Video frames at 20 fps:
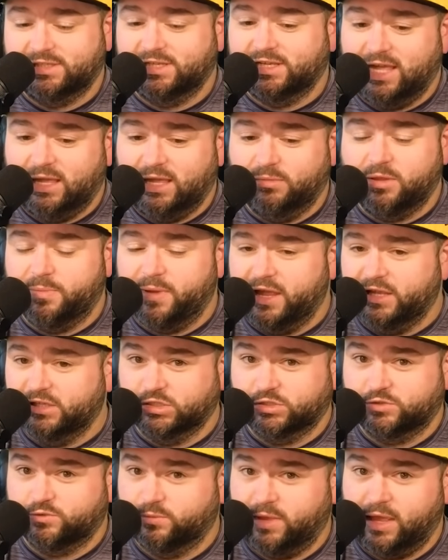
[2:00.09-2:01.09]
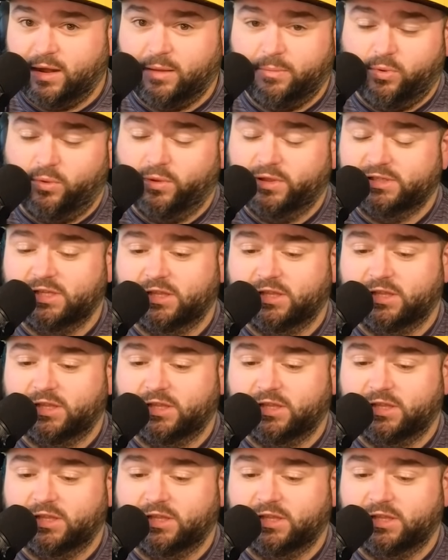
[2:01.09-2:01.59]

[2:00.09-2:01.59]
to keep the Pacers from getting points at the